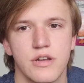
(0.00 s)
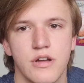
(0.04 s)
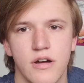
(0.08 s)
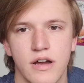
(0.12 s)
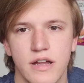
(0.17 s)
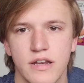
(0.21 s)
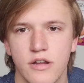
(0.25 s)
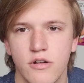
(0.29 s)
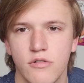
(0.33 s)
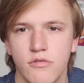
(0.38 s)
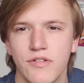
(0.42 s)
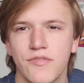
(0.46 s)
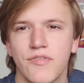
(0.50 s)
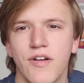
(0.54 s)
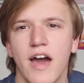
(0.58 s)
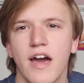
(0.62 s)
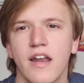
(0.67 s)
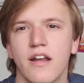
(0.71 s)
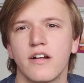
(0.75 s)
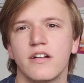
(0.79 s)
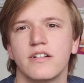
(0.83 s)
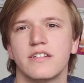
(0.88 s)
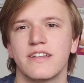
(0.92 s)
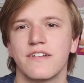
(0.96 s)
I know we've had
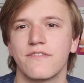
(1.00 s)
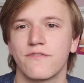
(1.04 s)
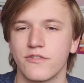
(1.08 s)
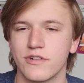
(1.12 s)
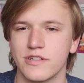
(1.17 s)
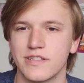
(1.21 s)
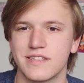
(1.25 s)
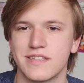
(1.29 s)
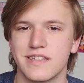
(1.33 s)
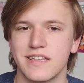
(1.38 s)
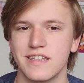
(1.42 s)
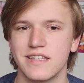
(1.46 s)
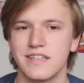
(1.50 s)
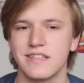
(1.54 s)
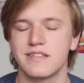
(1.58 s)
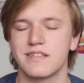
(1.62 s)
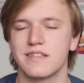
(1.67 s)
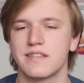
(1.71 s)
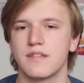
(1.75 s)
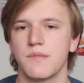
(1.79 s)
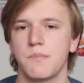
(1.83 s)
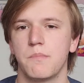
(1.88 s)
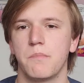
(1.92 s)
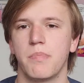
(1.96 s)
our
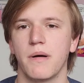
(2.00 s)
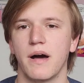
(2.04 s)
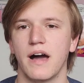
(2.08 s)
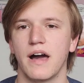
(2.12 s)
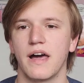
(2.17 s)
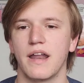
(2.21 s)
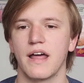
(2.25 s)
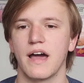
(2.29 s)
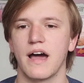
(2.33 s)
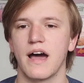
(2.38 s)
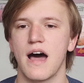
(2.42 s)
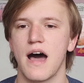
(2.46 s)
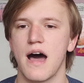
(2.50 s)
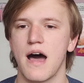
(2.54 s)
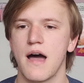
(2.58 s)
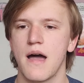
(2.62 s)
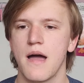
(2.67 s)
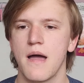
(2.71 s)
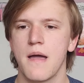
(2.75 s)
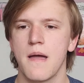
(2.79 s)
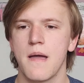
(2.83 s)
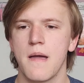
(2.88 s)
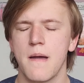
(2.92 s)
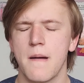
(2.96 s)
differences,
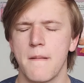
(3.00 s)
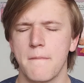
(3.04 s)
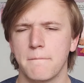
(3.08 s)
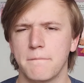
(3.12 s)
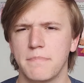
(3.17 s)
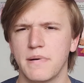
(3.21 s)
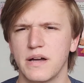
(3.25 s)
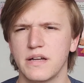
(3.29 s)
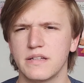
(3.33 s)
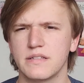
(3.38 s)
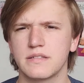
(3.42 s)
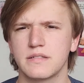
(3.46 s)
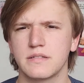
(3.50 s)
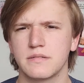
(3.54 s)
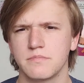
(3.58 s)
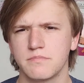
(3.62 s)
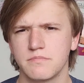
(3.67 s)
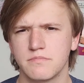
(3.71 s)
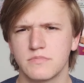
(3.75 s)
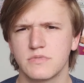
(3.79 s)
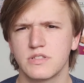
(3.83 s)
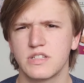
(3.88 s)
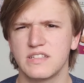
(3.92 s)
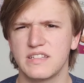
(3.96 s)
but
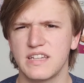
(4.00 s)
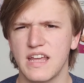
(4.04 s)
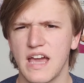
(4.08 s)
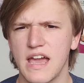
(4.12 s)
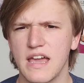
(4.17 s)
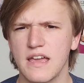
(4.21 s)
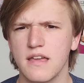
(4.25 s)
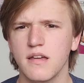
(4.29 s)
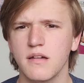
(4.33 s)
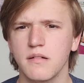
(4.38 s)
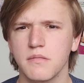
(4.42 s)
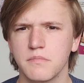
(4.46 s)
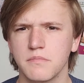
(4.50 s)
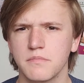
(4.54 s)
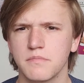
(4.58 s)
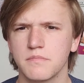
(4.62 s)
today